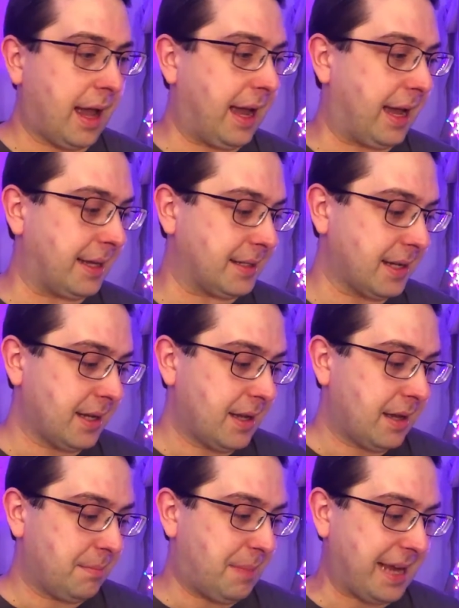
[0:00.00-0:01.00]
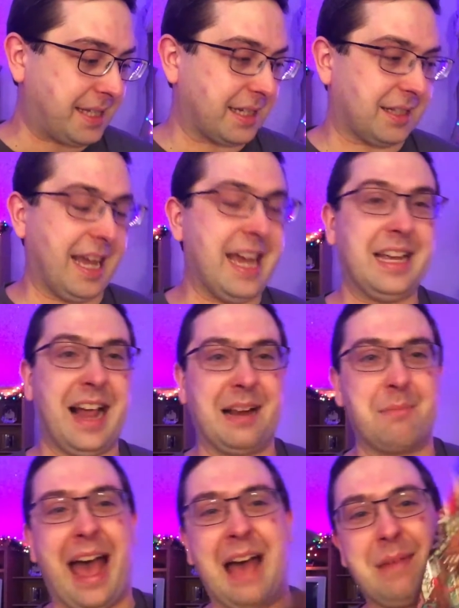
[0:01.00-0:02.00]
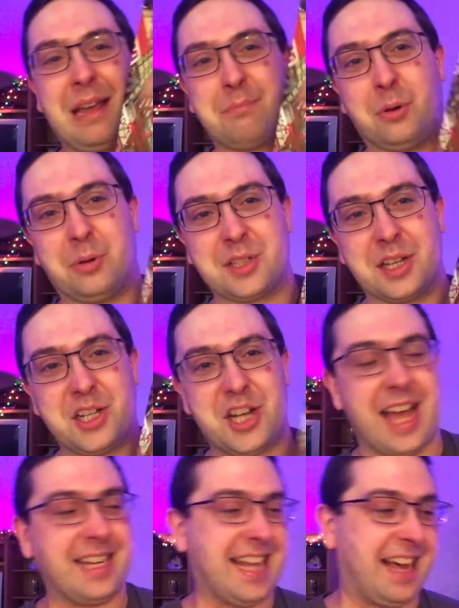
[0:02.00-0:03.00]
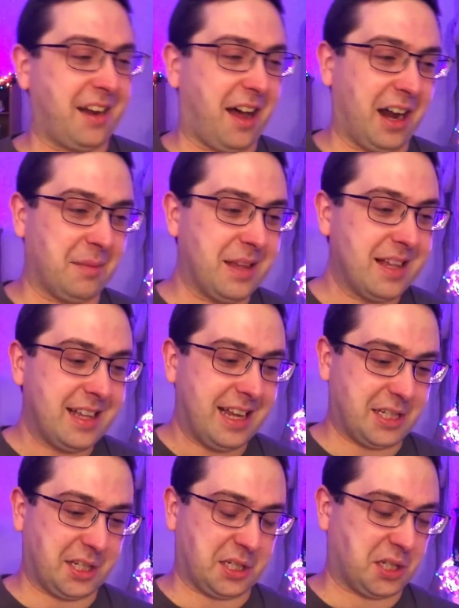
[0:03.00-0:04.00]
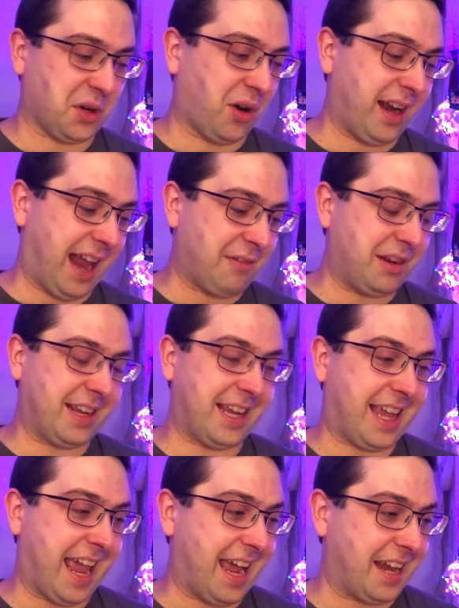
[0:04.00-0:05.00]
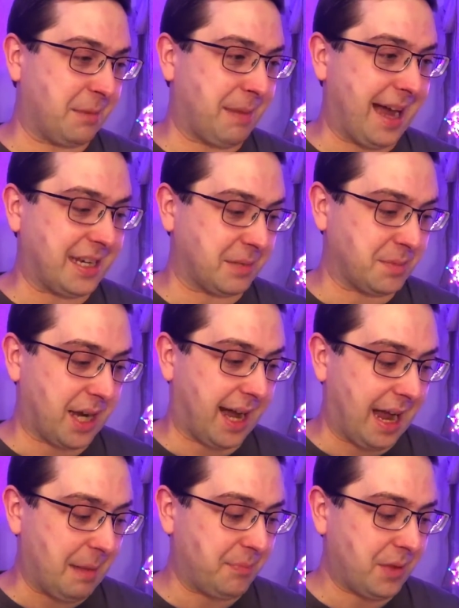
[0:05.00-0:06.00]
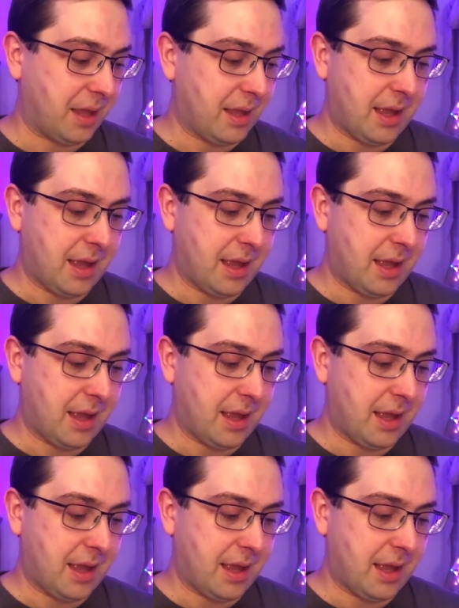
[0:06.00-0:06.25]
And basically, like, Batman pulls a jet down on him. He's just destroying everything he can to buy some time.